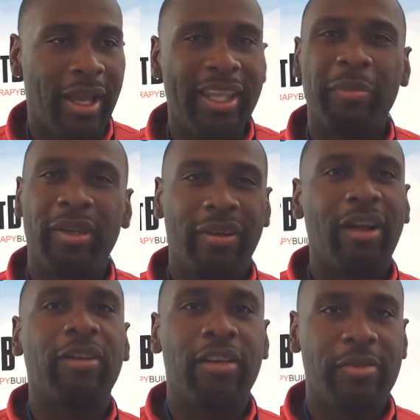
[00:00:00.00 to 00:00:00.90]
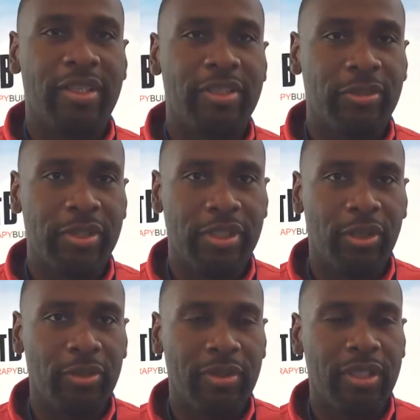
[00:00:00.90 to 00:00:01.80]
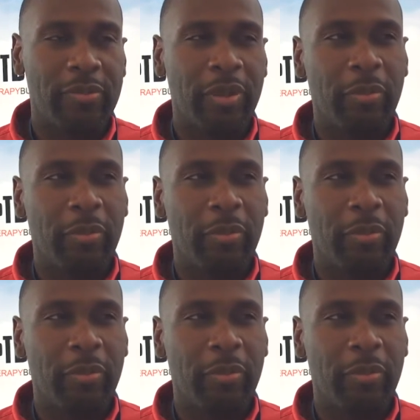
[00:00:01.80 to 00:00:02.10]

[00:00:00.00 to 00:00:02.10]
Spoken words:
I get better outcomes as a result because